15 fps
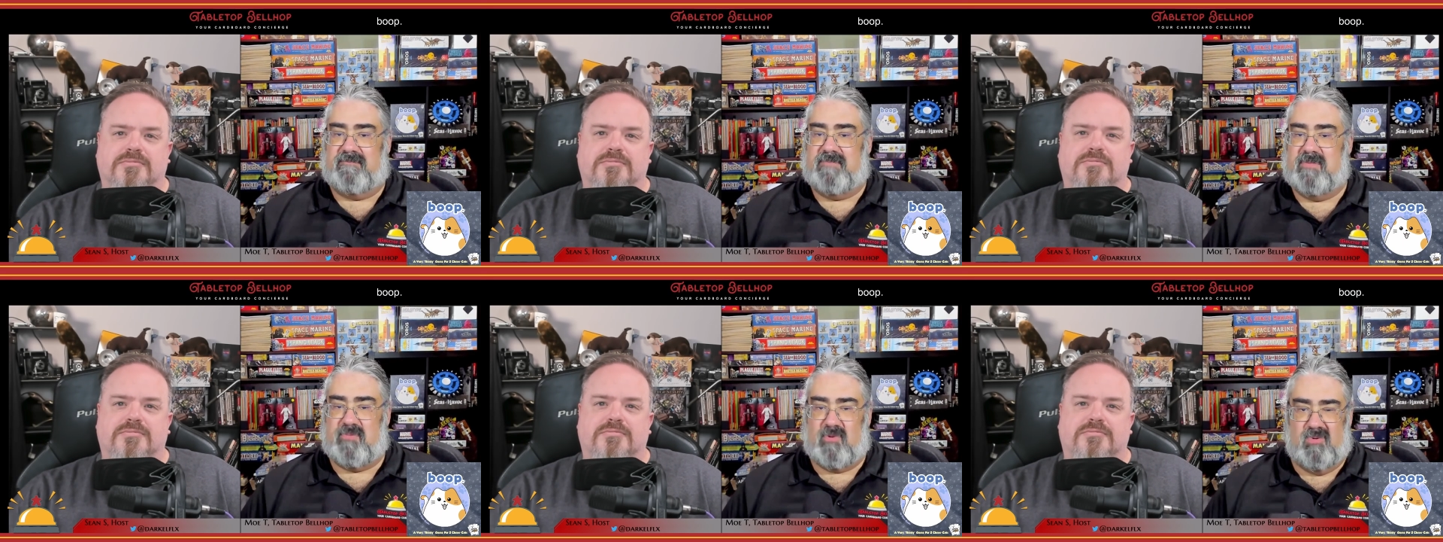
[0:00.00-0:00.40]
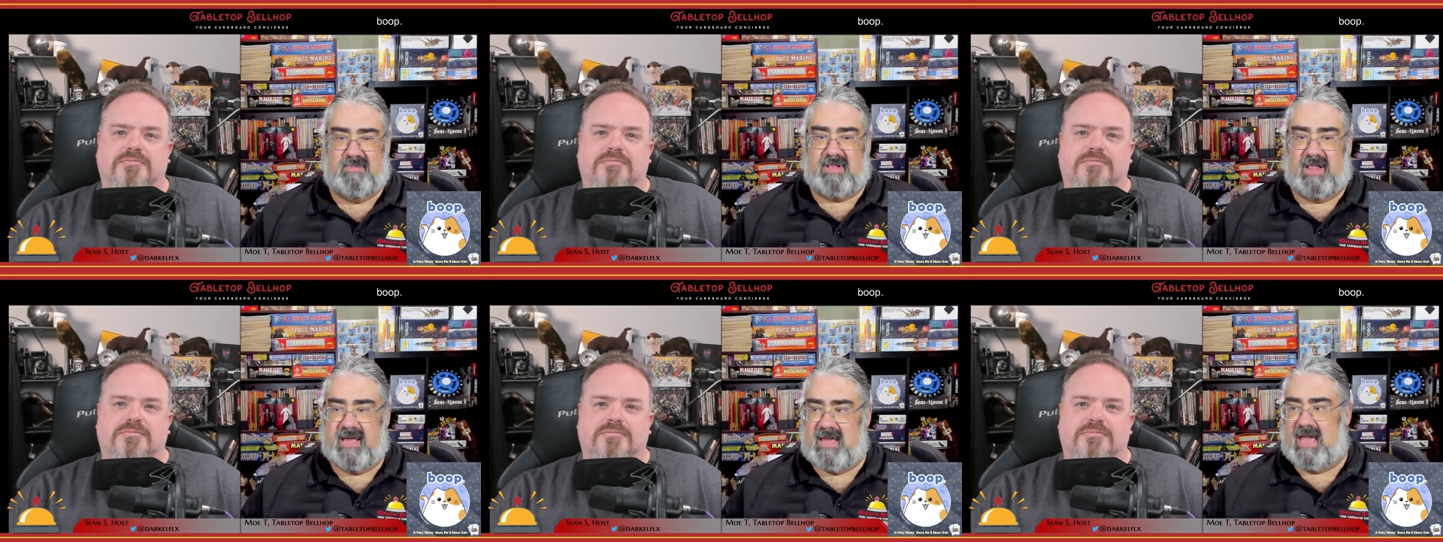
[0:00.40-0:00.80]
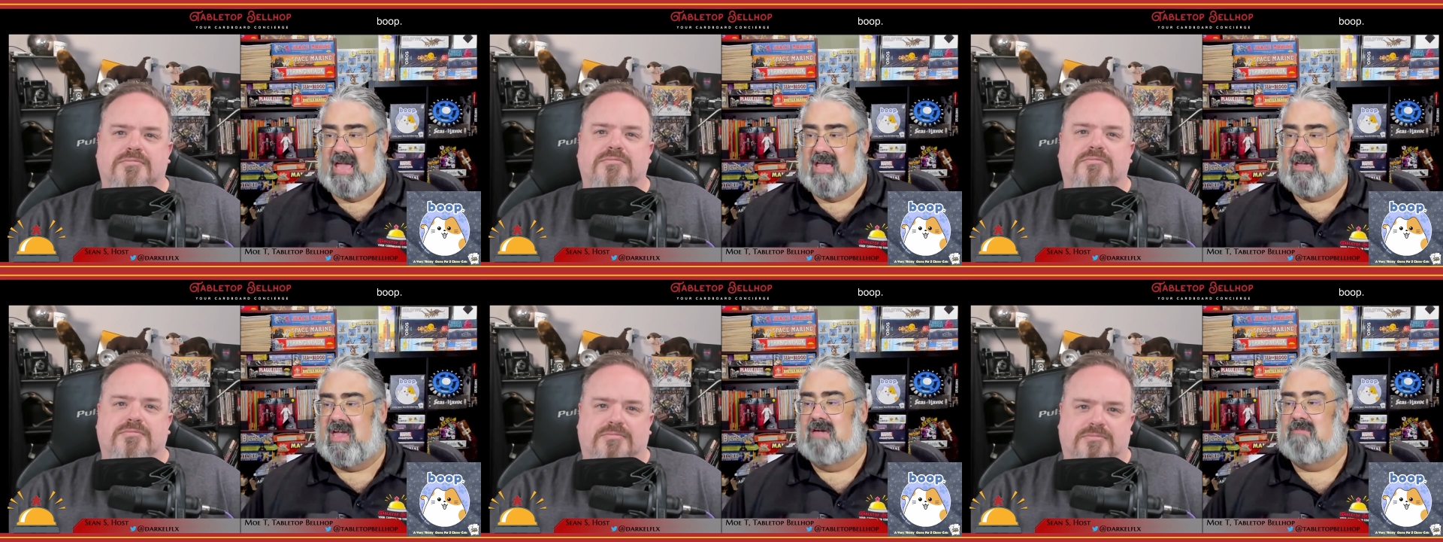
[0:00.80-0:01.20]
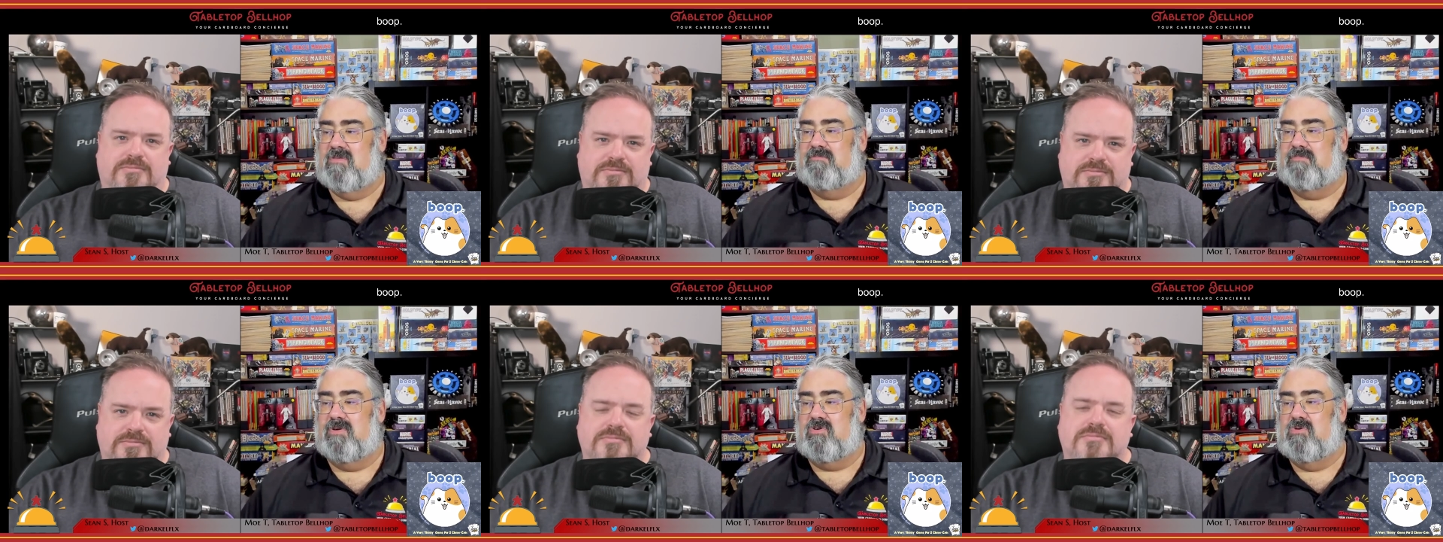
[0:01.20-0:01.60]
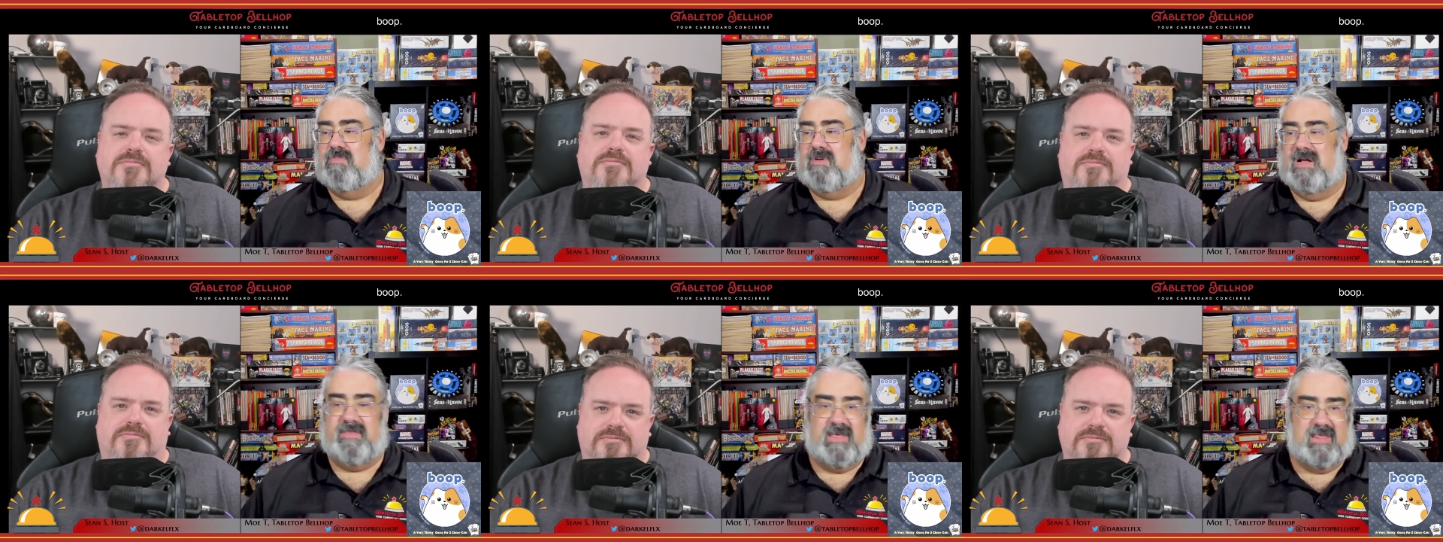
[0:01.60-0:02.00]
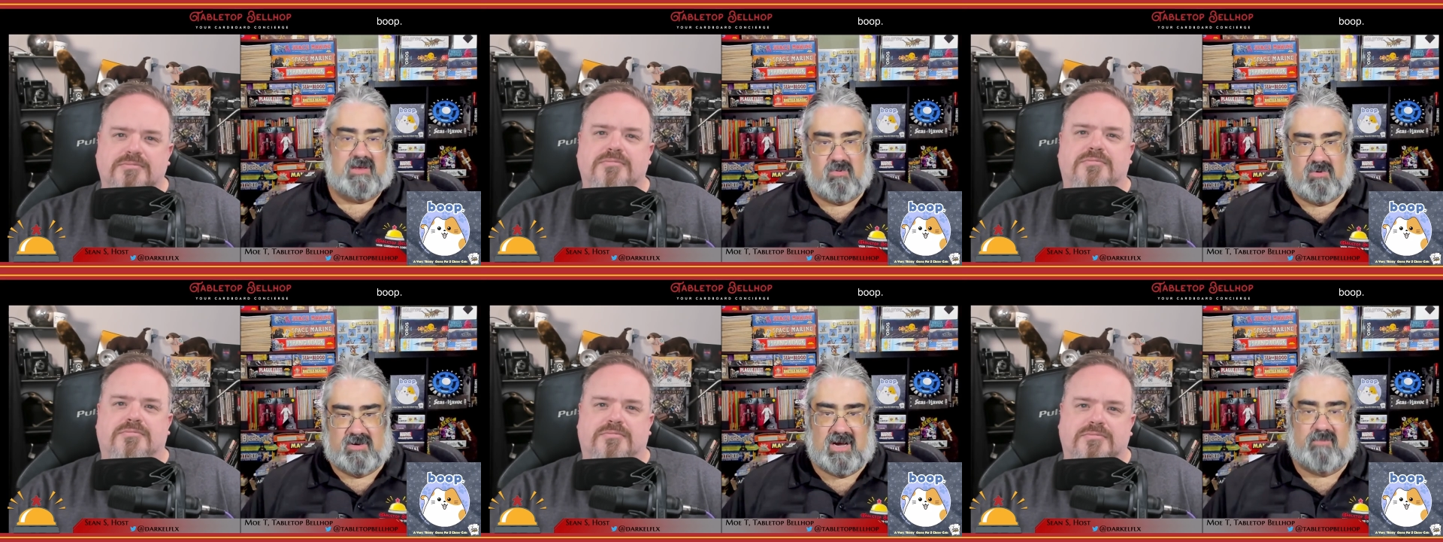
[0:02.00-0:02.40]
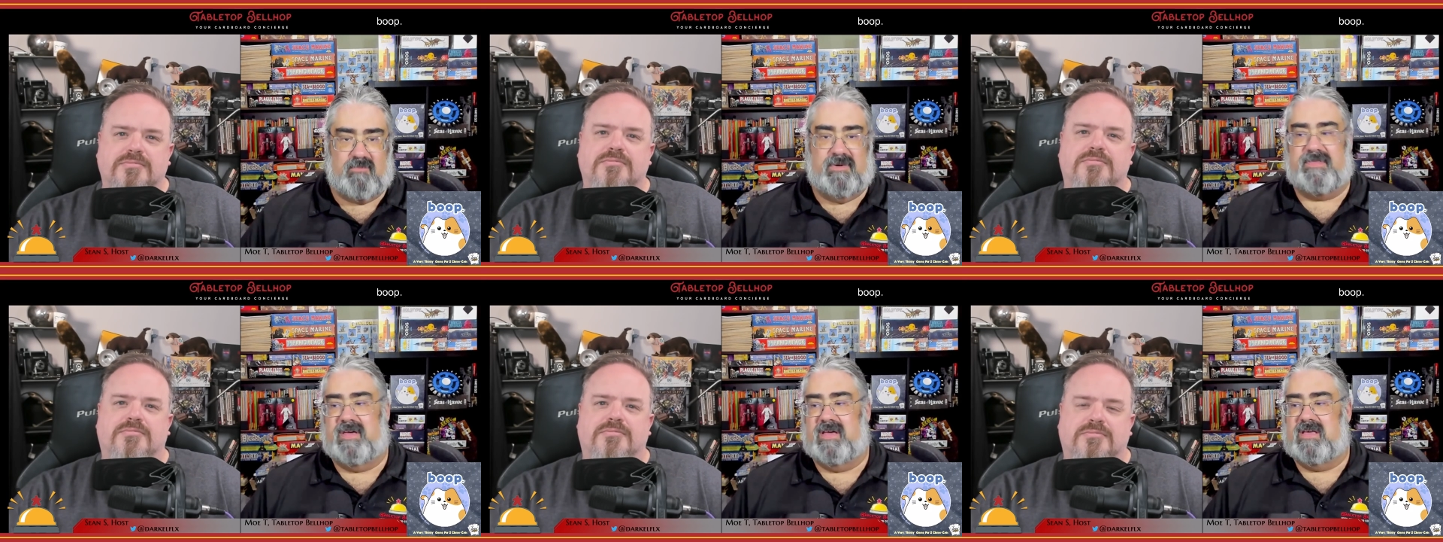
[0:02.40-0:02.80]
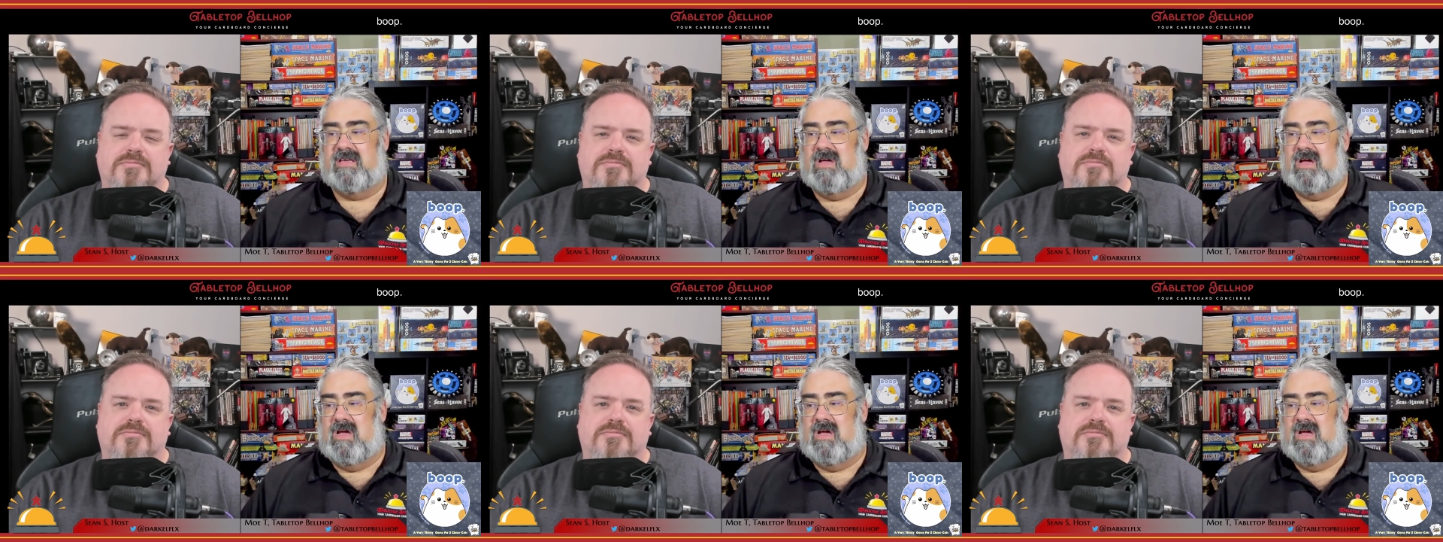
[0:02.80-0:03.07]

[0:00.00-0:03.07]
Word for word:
Speaker 1: People would play a game of Boop, and then they were done with it.